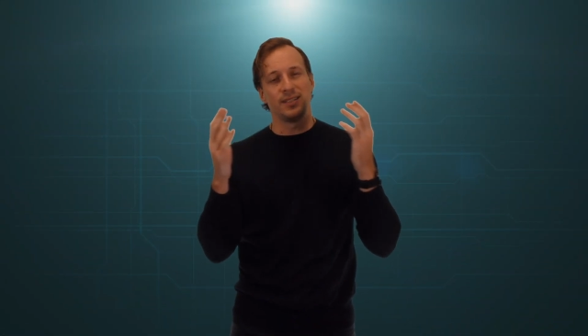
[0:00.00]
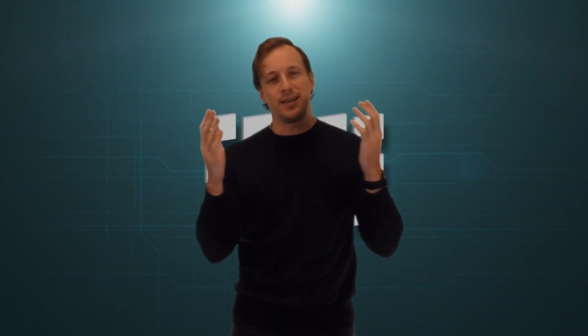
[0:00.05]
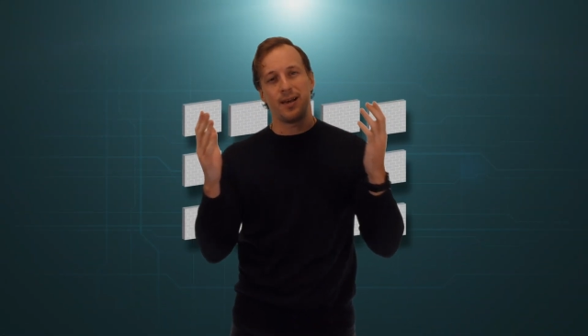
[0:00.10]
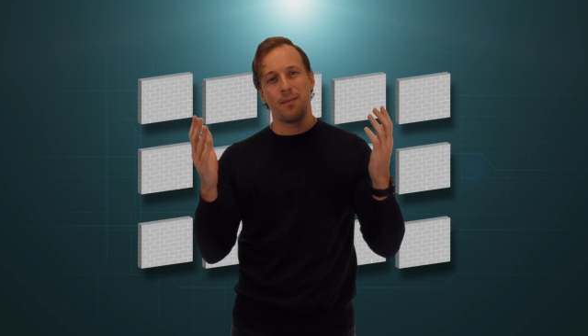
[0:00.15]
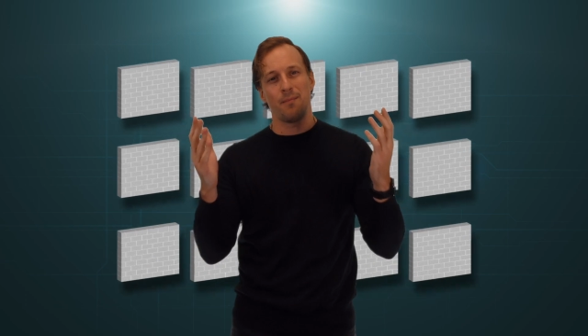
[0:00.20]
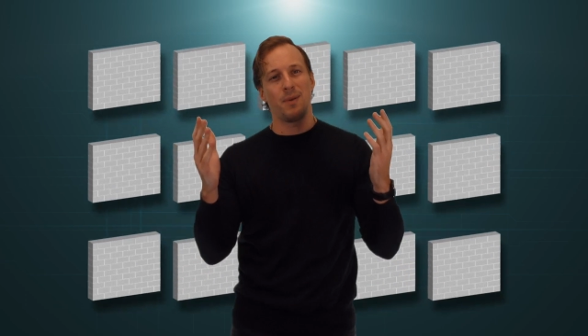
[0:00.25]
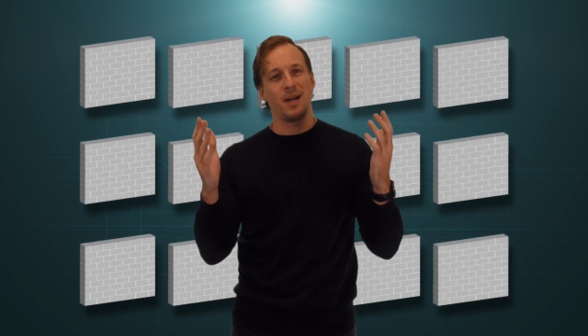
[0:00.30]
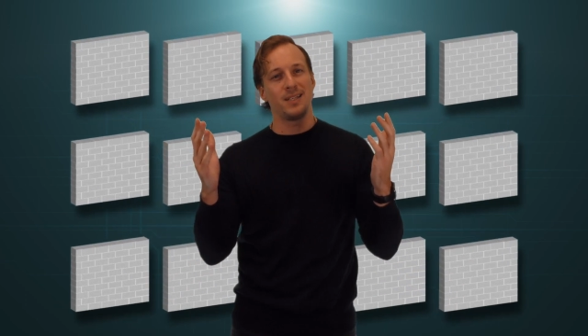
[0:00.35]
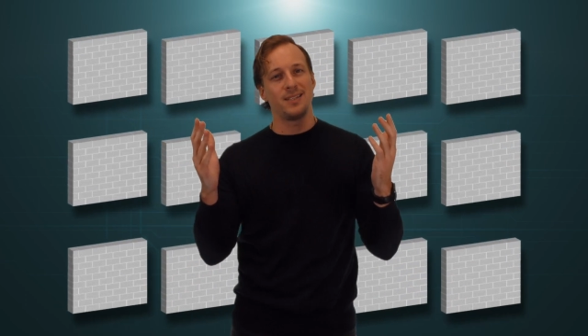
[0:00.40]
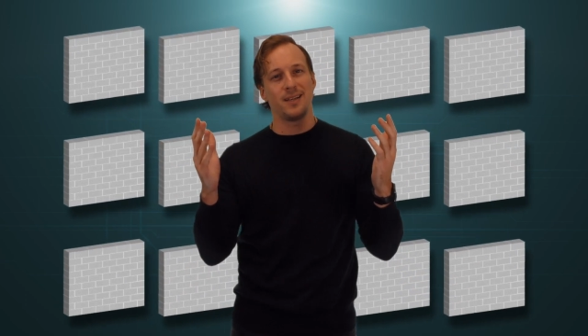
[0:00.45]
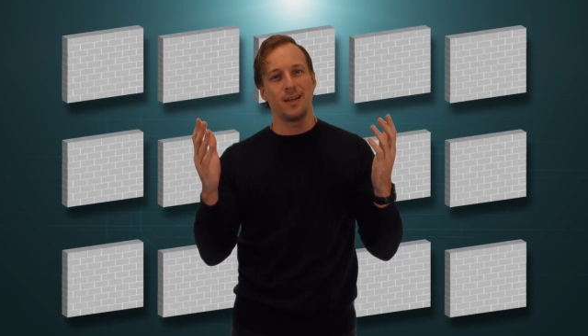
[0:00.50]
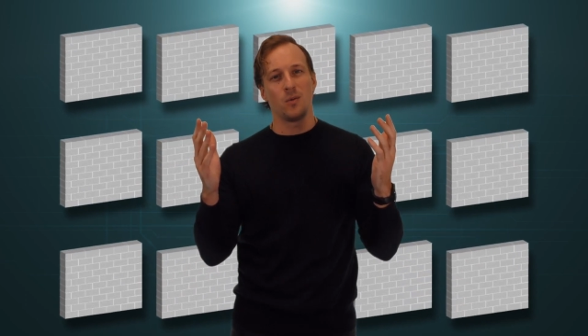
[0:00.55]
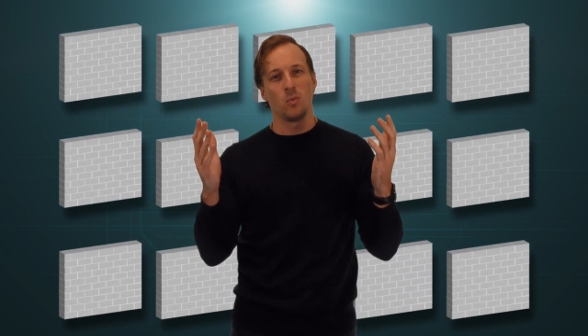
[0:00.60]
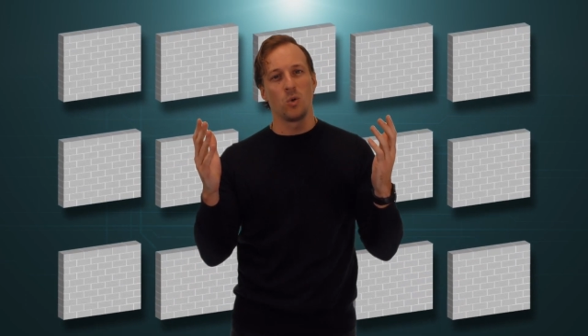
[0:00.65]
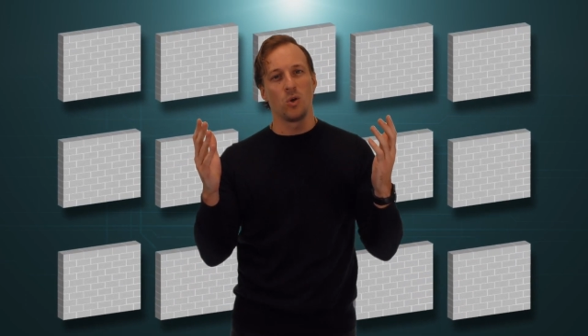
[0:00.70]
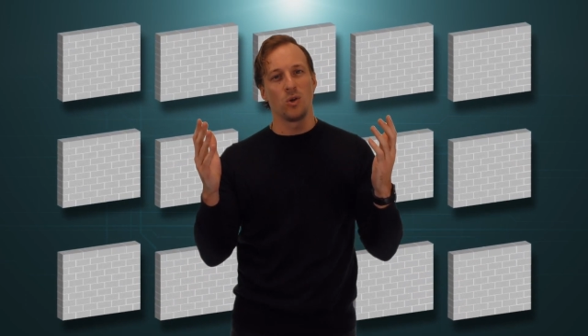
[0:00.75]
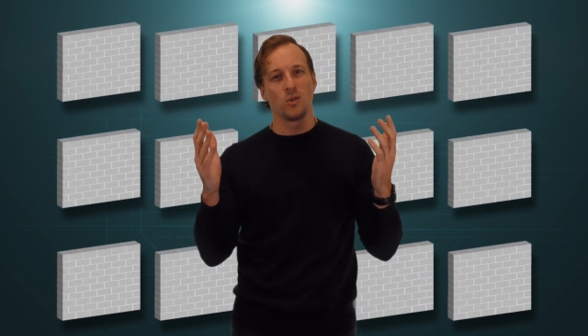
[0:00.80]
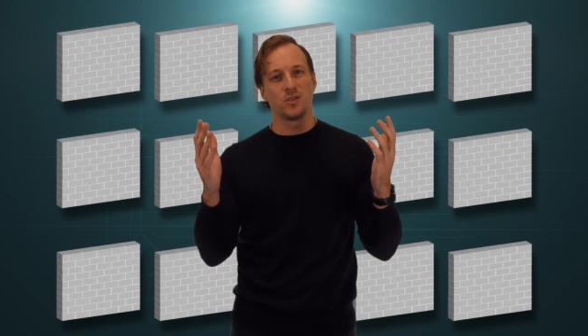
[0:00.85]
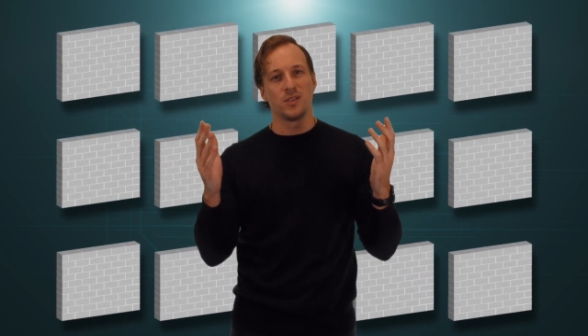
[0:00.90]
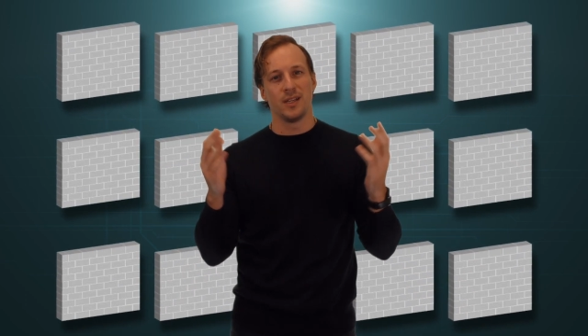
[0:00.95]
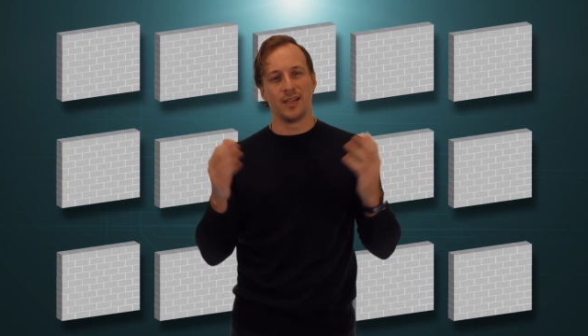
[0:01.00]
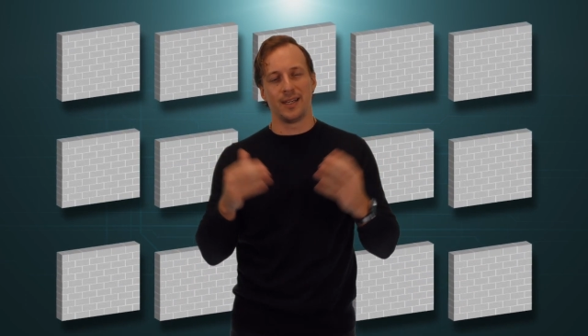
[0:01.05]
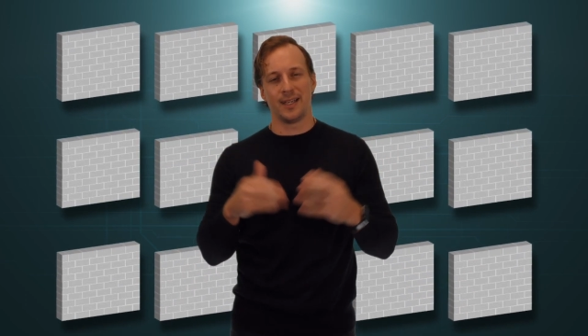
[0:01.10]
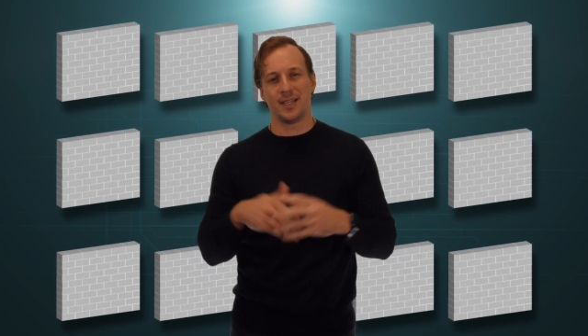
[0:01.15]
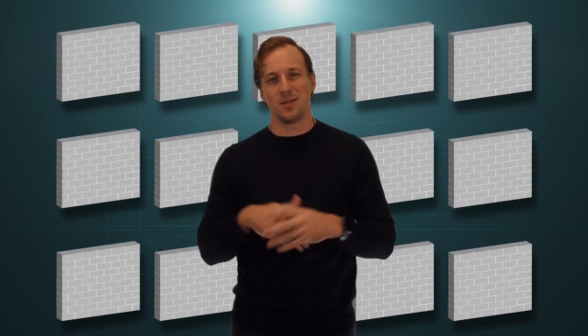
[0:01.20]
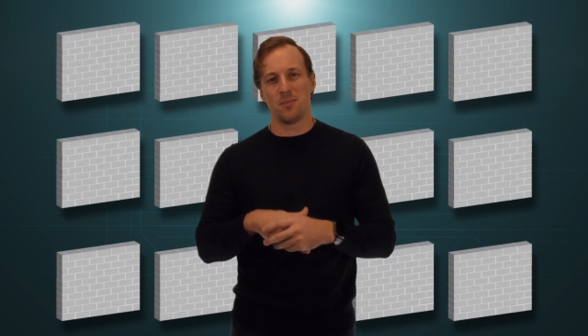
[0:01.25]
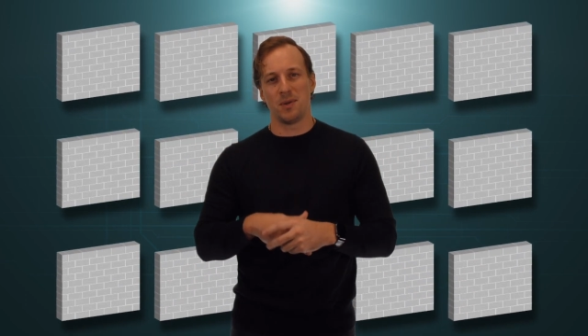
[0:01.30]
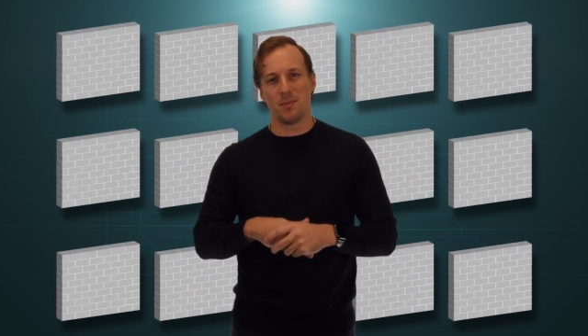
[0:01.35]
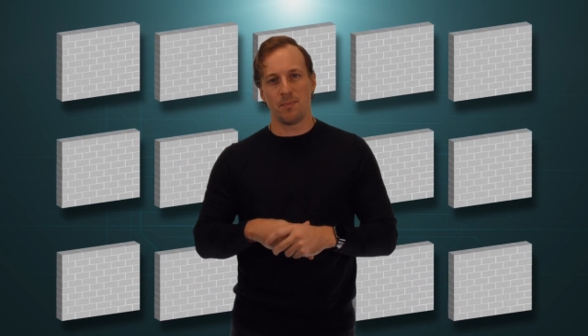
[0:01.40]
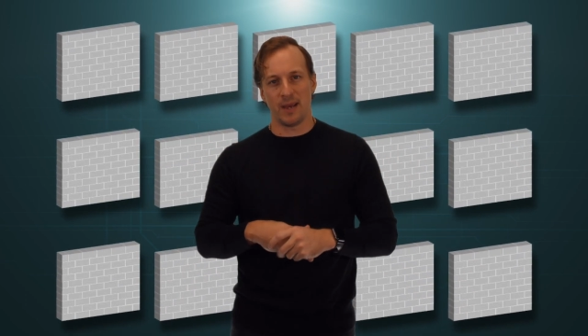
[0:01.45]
10 by 10 walls that need to be